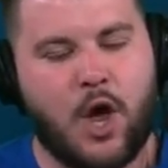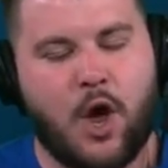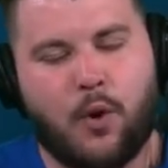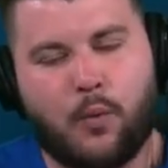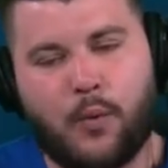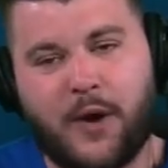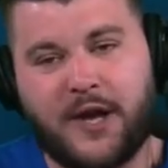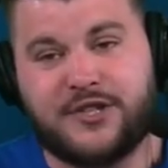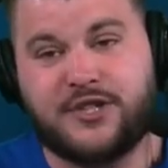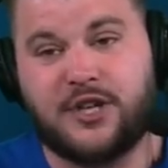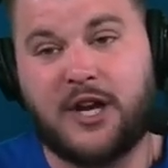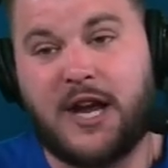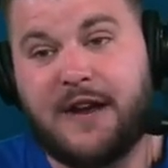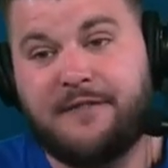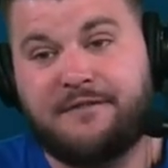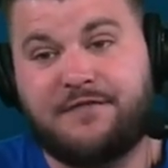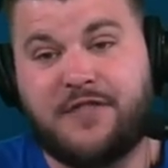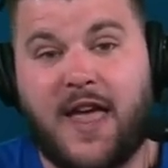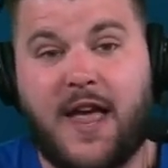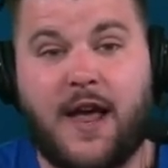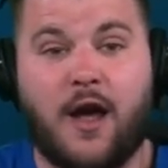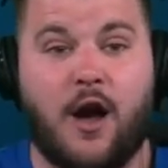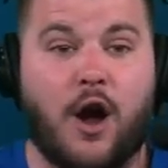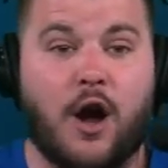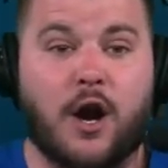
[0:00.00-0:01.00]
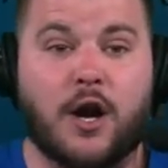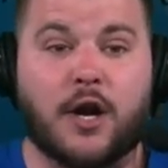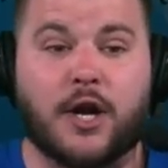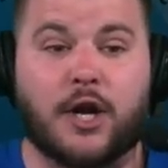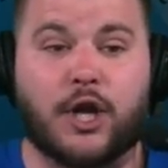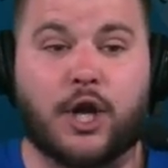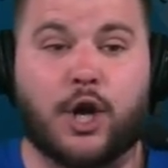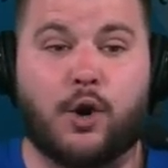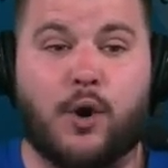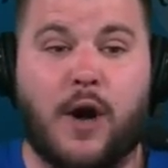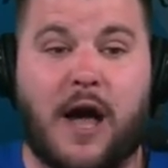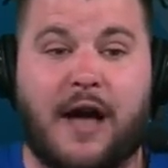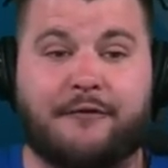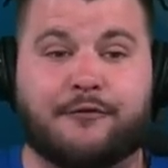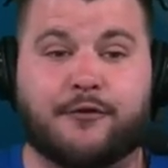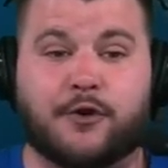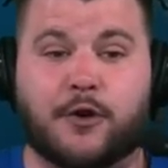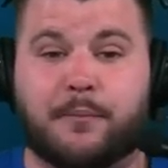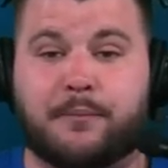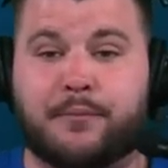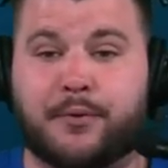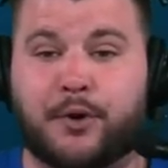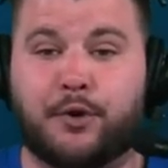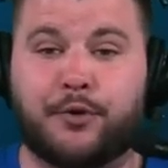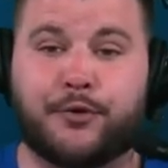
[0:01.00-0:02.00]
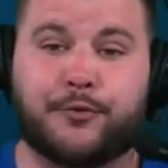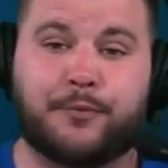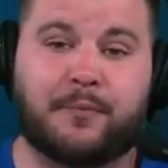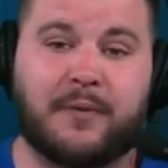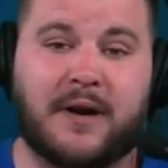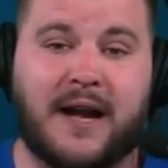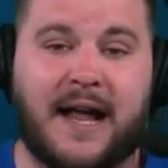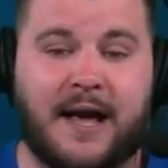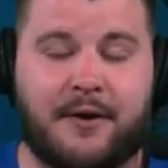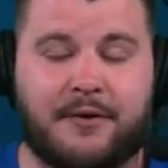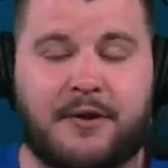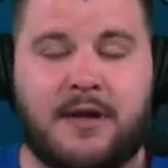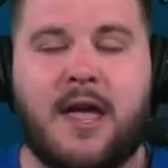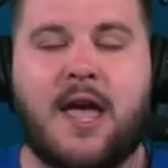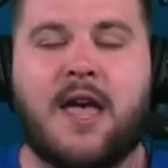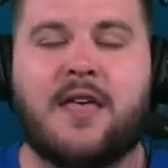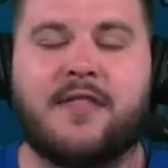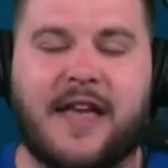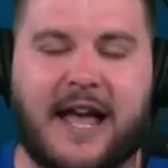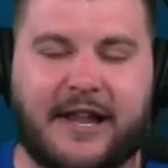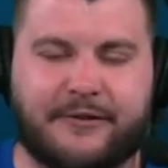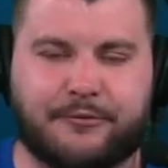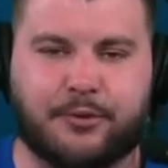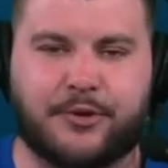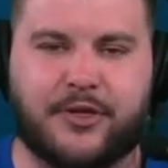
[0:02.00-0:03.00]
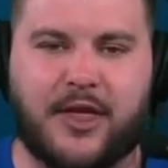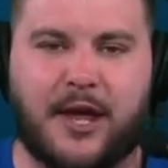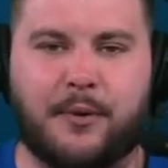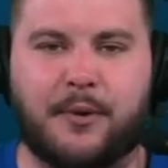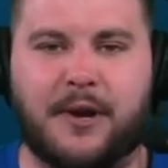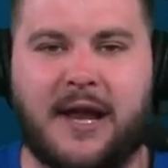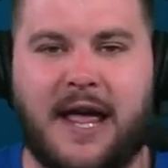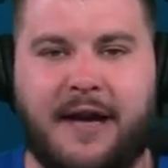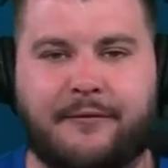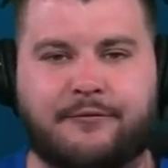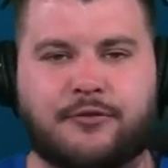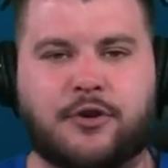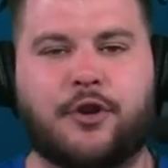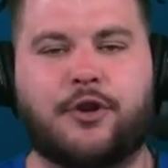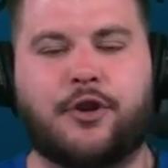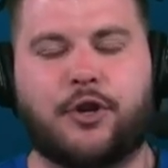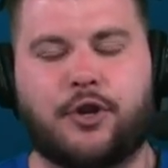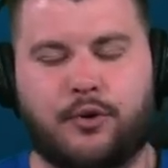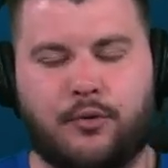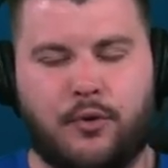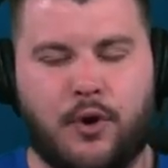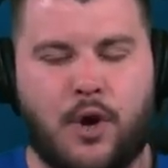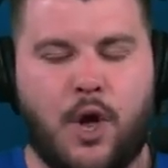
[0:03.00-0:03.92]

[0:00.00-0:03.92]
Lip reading: which if they are going to go after Bruce Brown, that's what they would have to do.